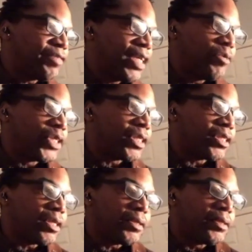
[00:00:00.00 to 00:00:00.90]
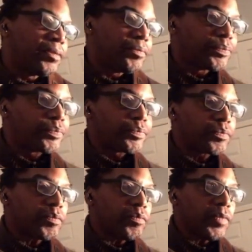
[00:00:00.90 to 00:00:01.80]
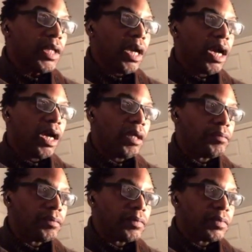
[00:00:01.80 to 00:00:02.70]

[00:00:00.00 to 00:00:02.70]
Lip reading: there was a certain um,